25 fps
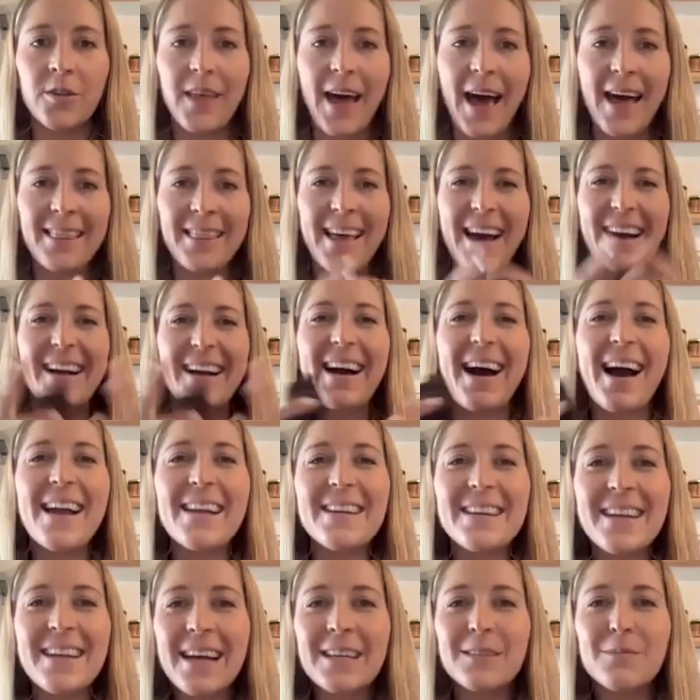that that
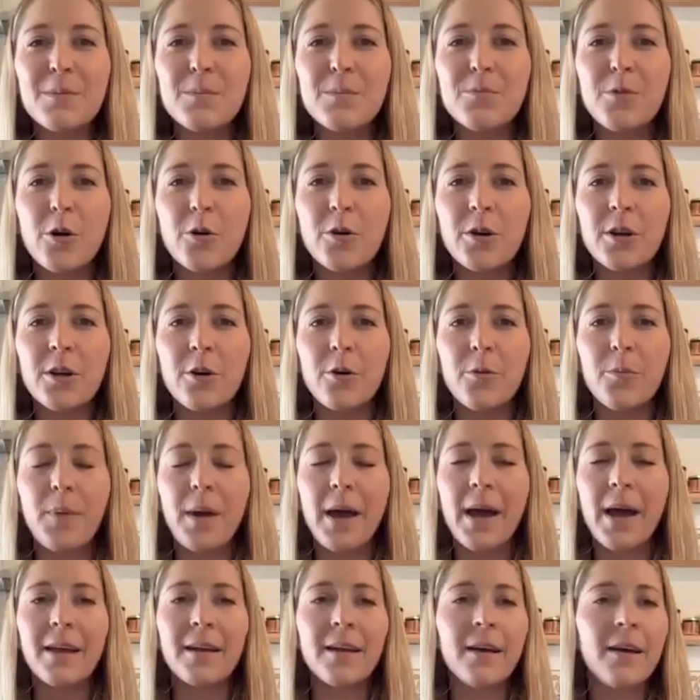chitin has been broken
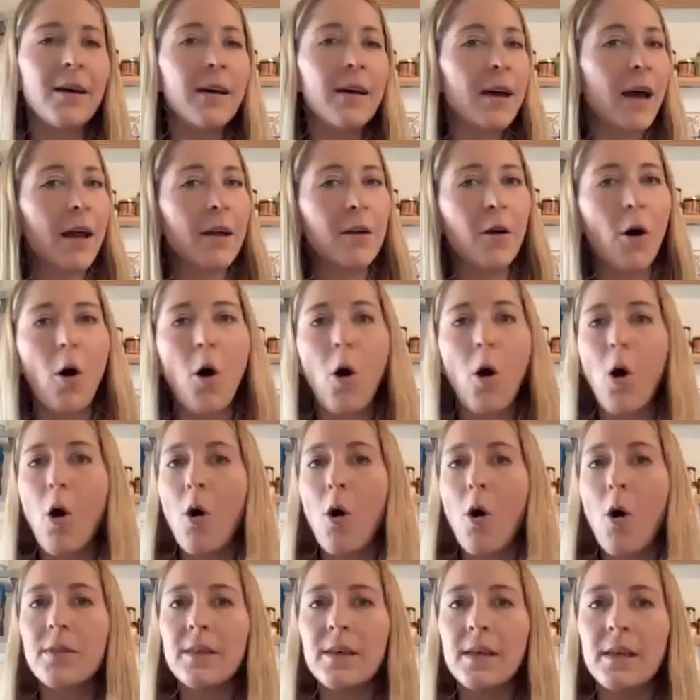open and
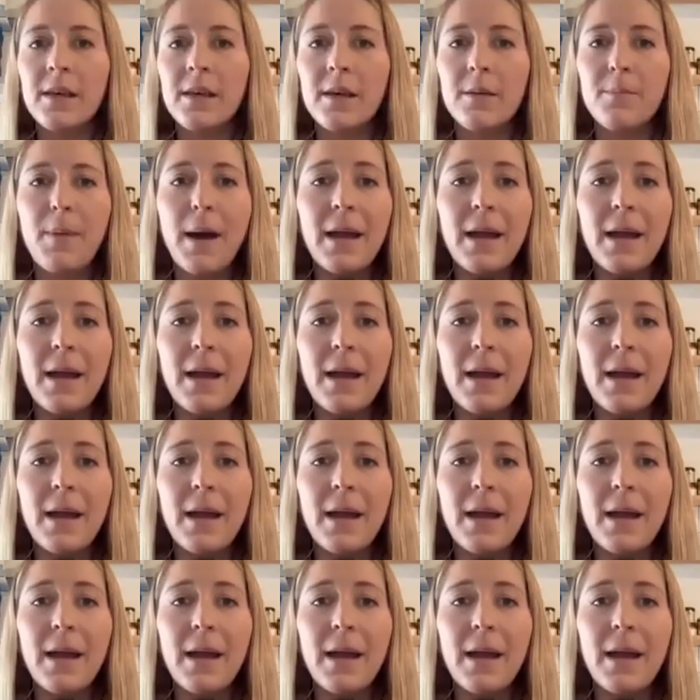all the